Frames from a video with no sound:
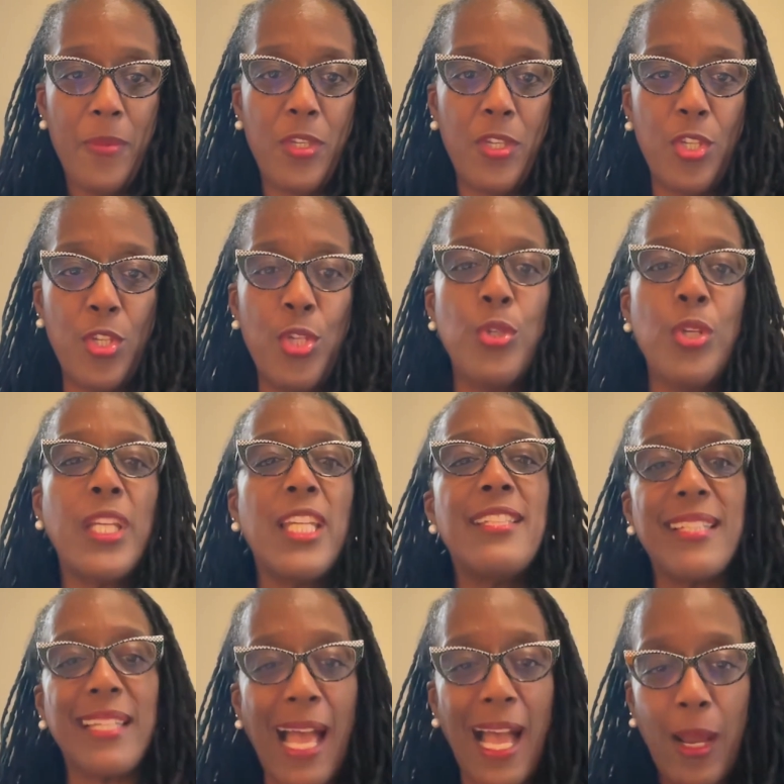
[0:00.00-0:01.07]
You, he
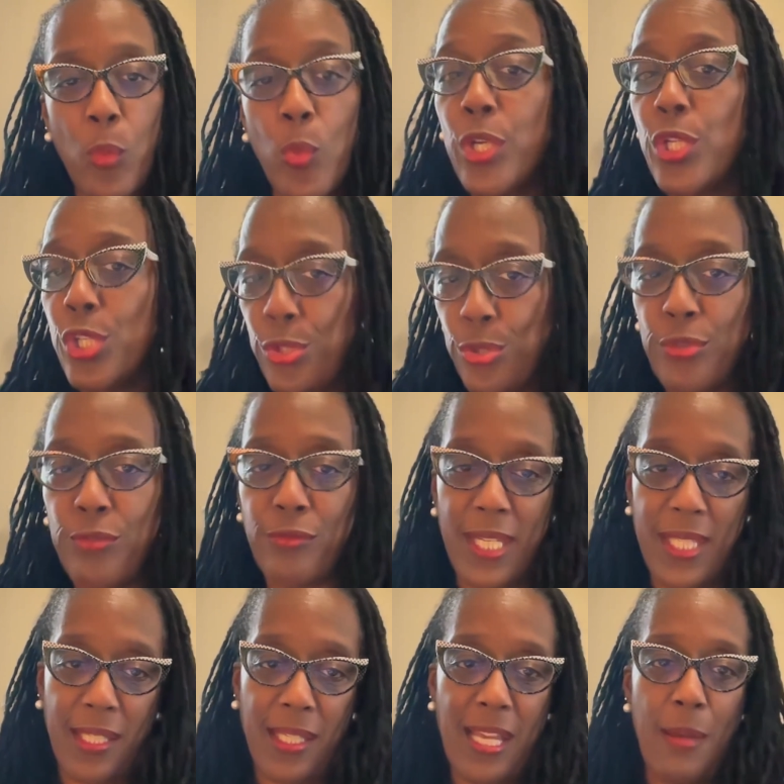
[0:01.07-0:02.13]
said, I want you to write
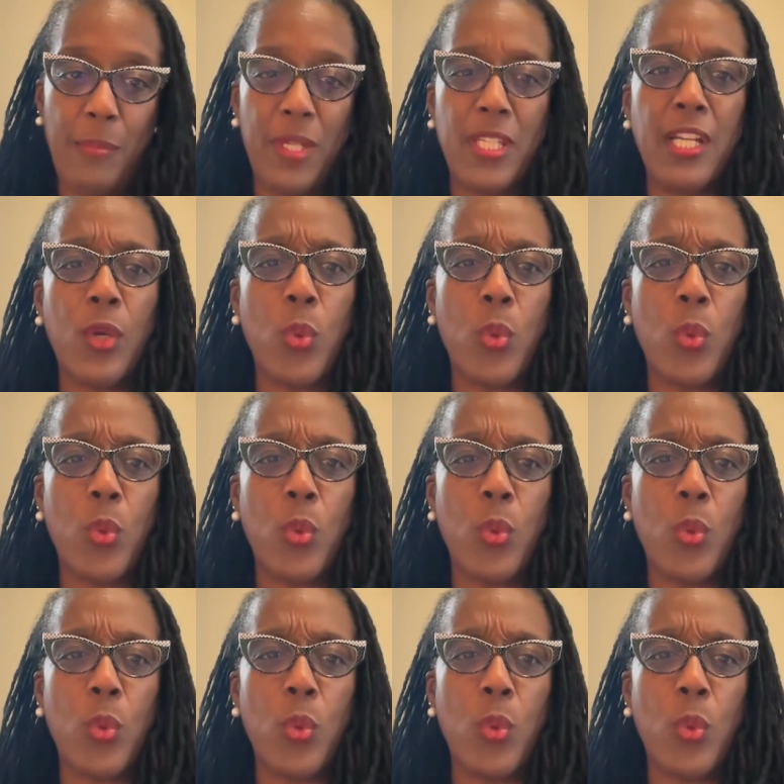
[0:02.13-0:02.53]
the commentary.